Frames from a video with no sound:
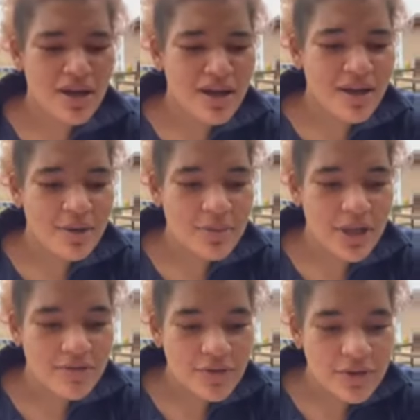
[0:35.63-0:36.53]
I am
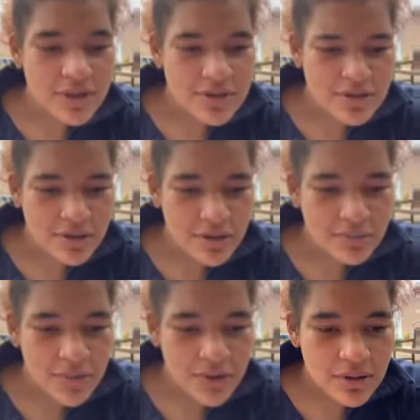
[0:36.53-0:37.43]
live on Instagram.